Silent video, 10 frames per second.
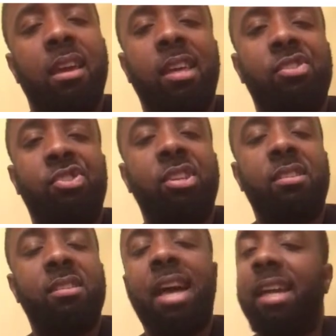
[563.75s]
It's
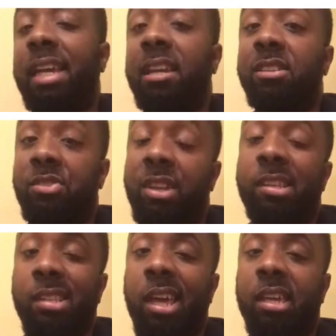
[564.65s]
just not getting to their
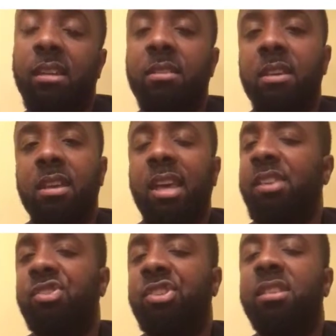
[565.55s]
psyche.
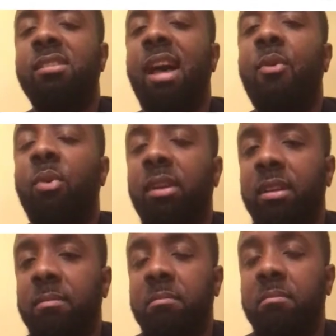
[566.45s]
It's just not working.